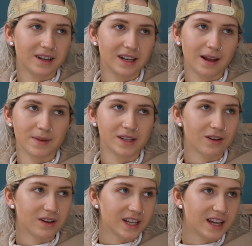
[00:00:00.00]
let me
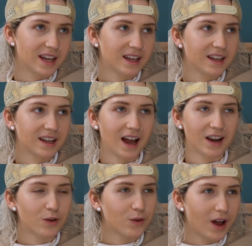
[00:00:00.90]
study it. I
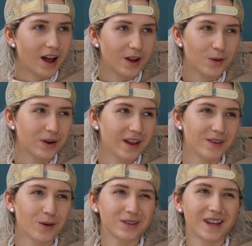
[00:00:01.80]
don't want
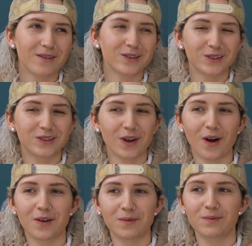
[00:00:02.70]
no one to ever
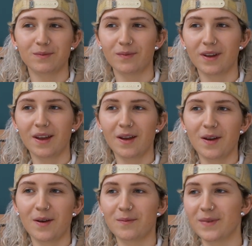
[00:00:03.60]
turn
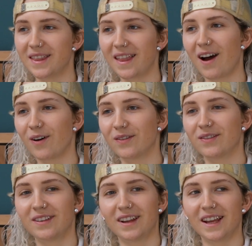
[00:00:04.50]
me down
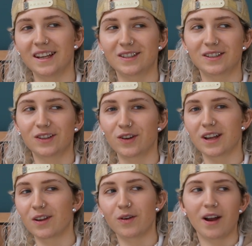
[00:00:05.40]
because
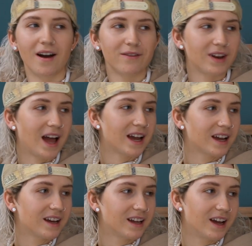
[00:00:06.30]
I don't have
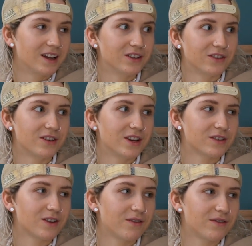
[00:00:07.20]
like a degree or
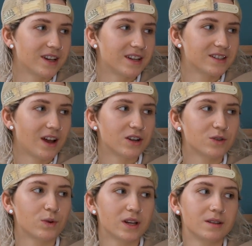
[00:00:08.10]
something. So I
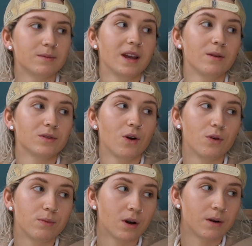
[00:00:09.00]
just wanted to be able to
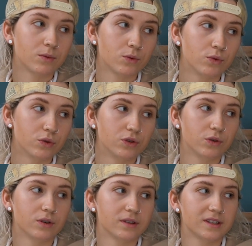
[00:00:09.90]
open up all the
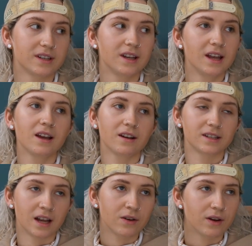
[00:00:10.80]
doors, because
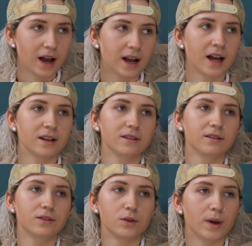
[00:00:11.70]
I know that I can
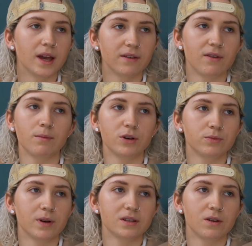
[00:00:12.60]
do it if I
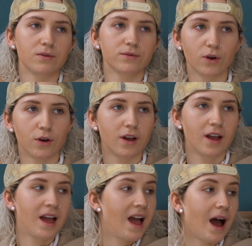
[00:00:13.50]
push myself. So
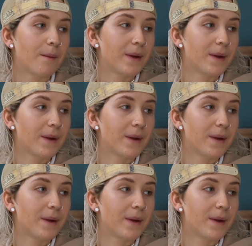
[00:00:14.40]
I